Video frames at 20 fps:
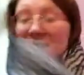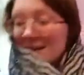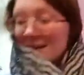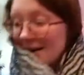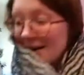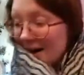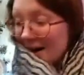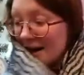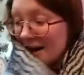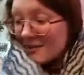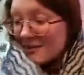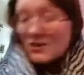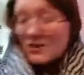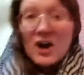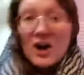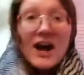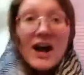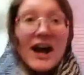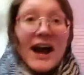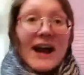And I've
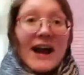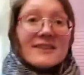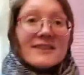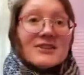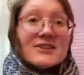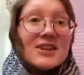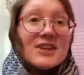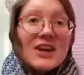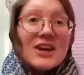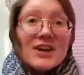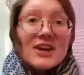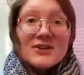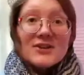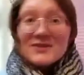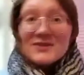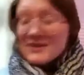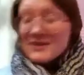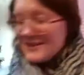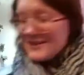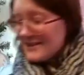got a hat too.
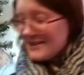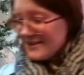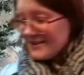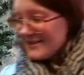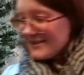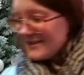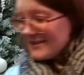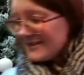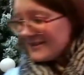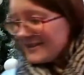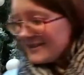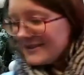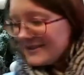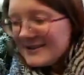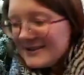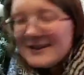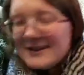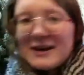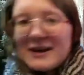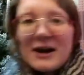
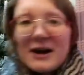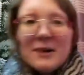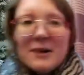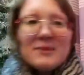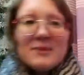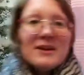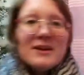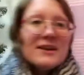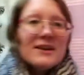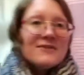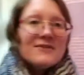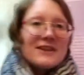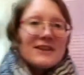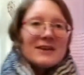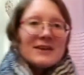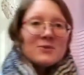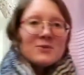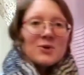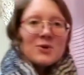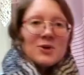I'm lovely
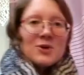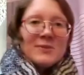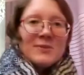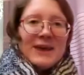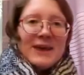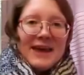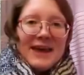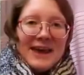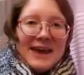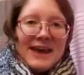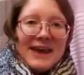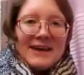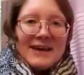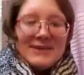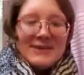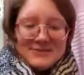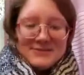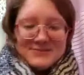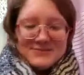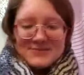and warm here.
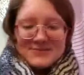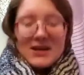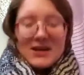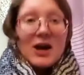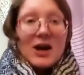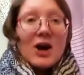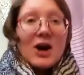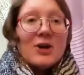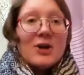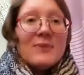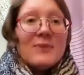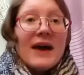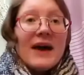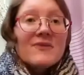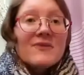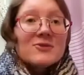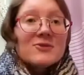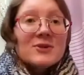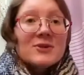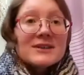I hope
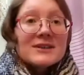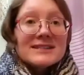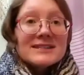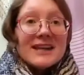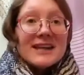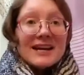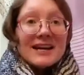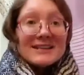everyone's nice